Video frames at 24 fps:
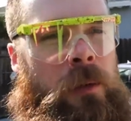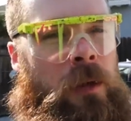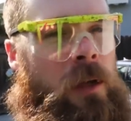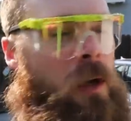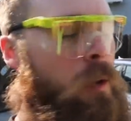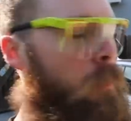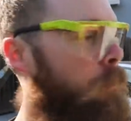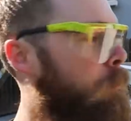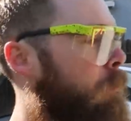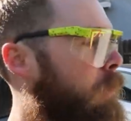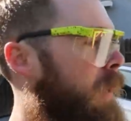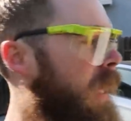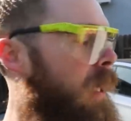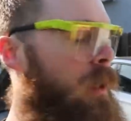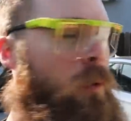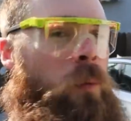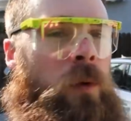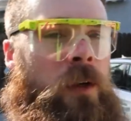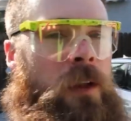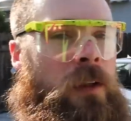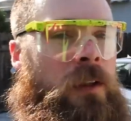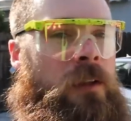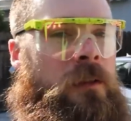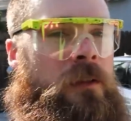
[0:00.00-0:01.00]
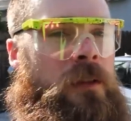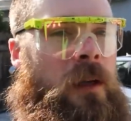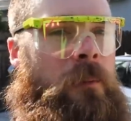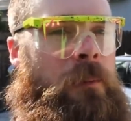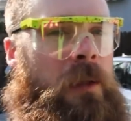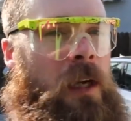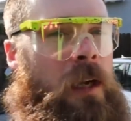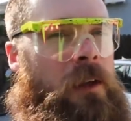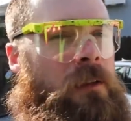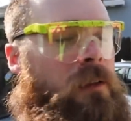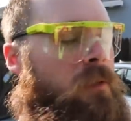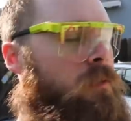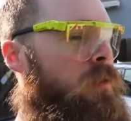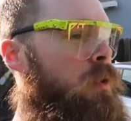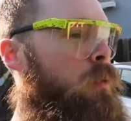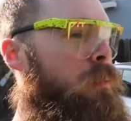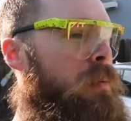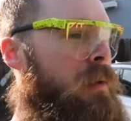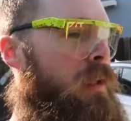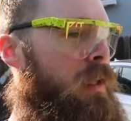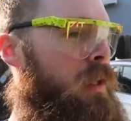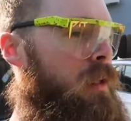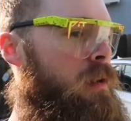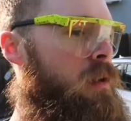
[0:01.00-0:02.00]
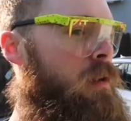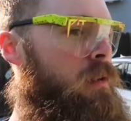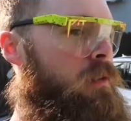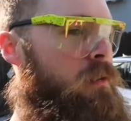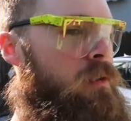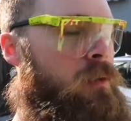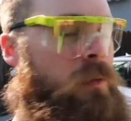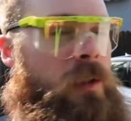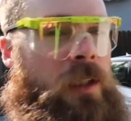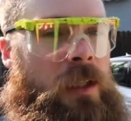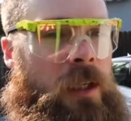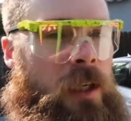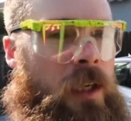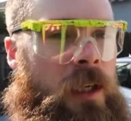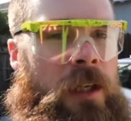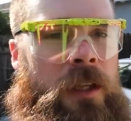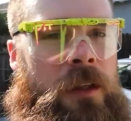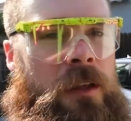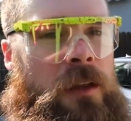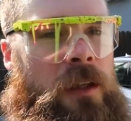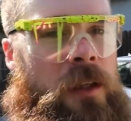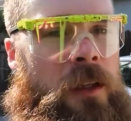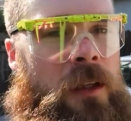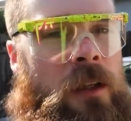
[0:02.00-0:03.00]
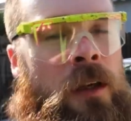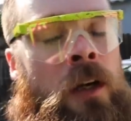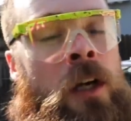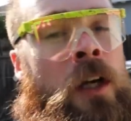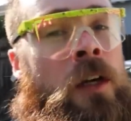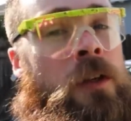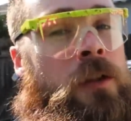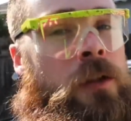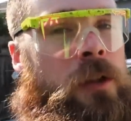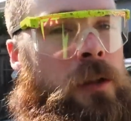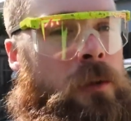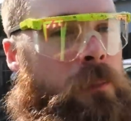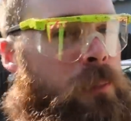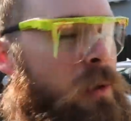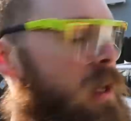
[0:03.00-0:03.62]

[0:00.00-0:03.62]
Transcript: below, pick one of these up guys if you plan on doing anything to your